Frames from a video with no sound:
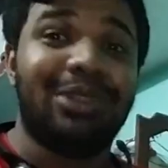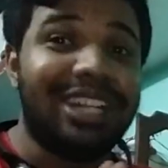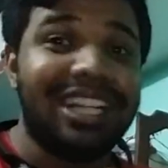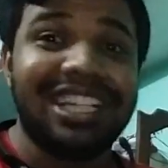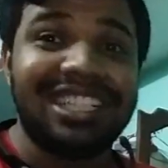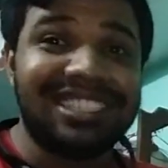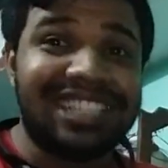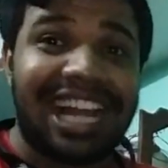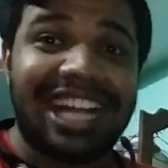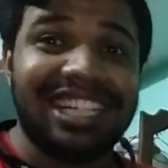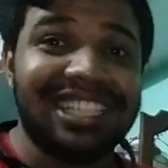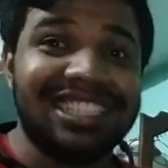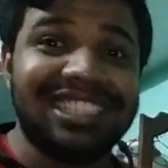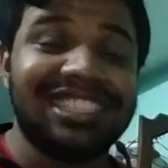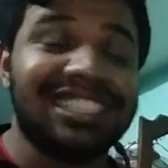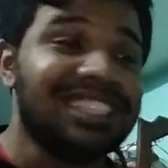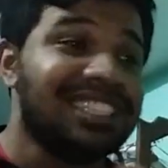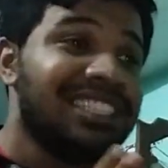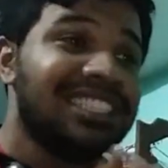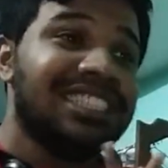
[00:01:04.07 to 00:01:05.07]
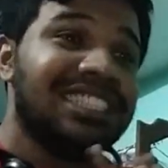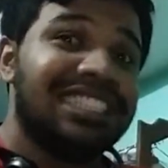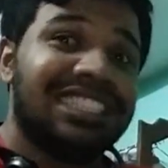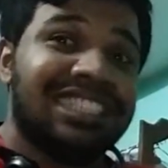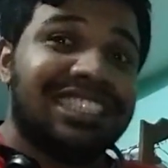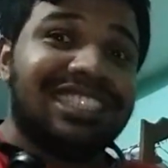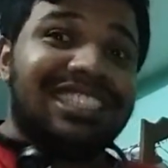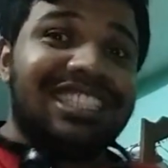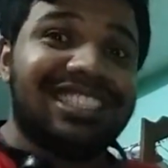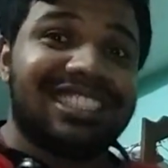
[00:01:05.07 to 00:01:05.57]
really excited,
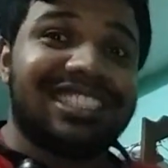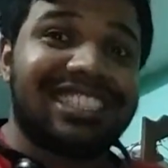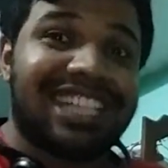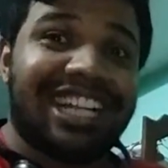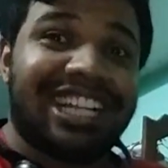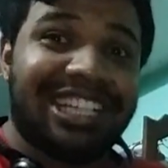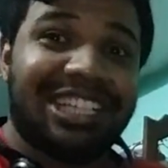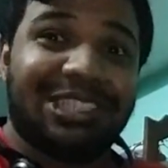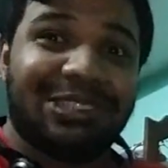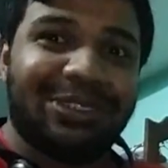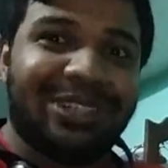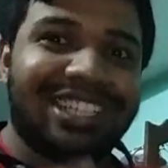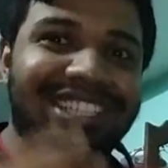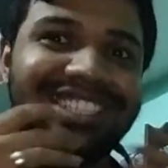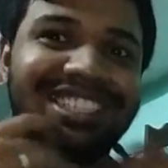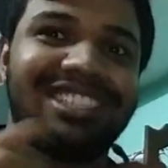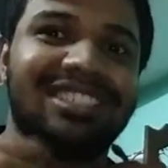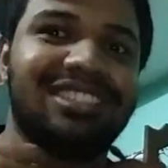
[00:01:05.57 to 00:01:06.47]
let's get into it.